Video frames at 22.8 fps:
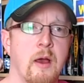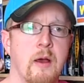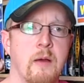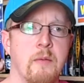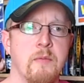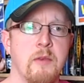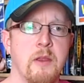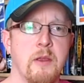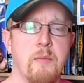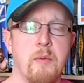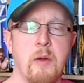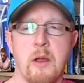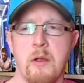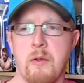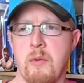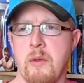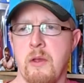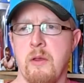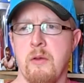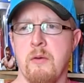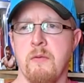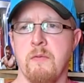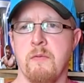Nick
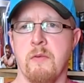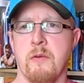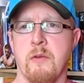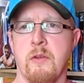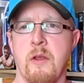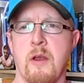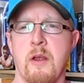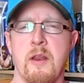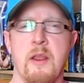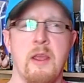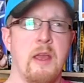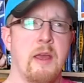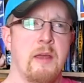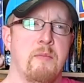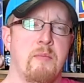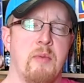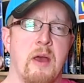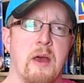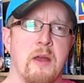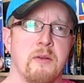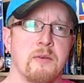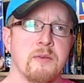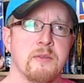Bockwinkel and Vern Gagne had
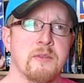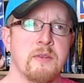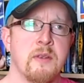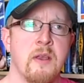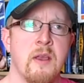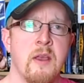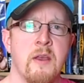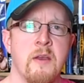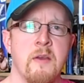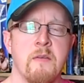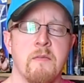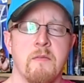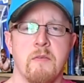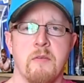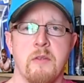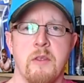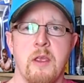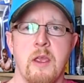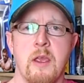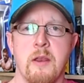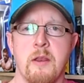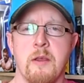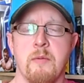battles for
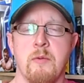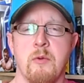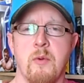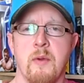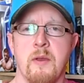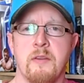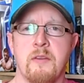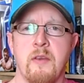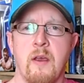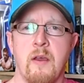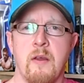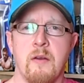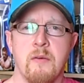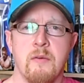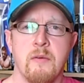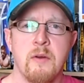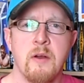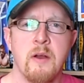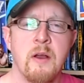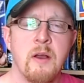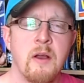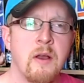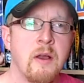the AWA title.
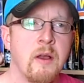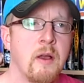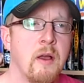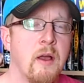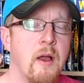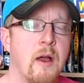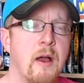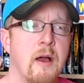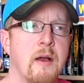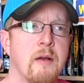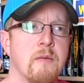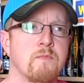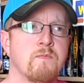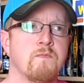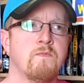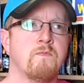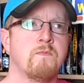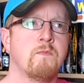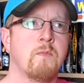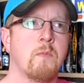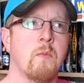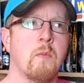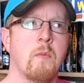
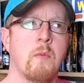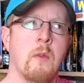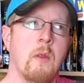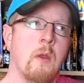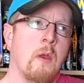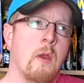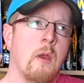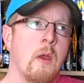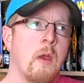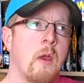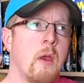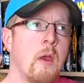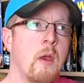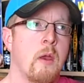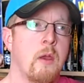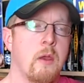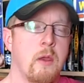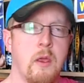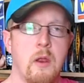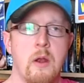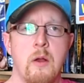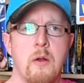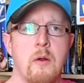
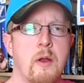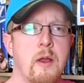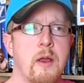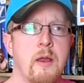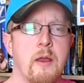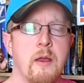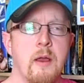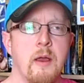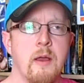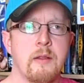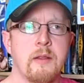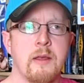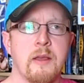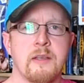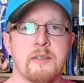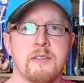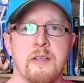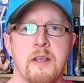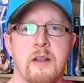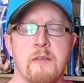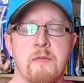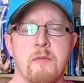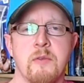You know, I like I
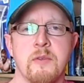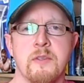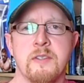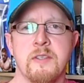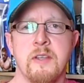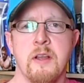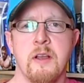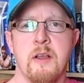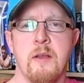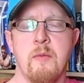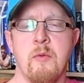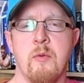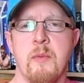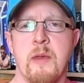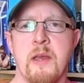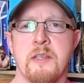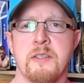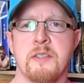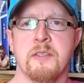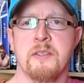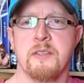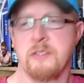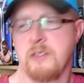said, I've only seen a couple of
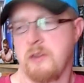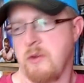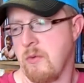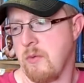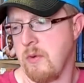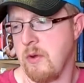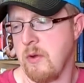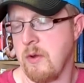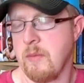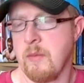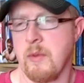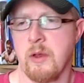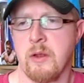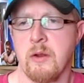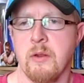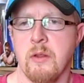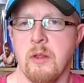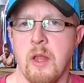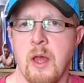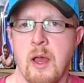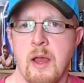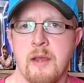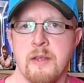matches in his career. I'm not going
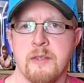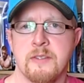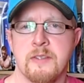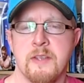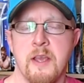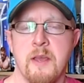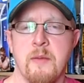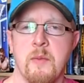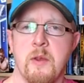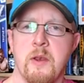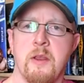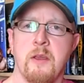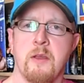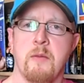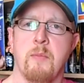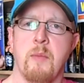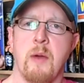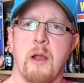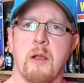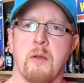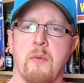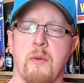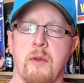to lie and say I'm a Nick
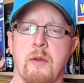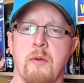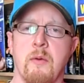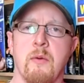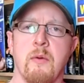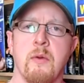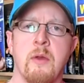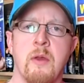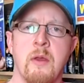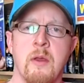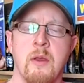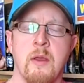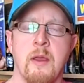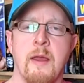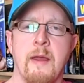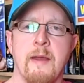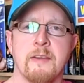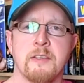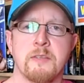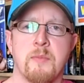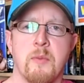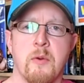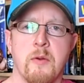Bockwinkel
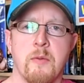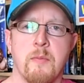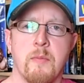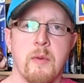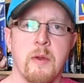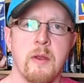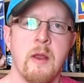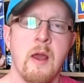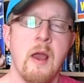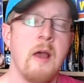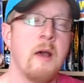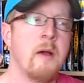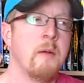expert, but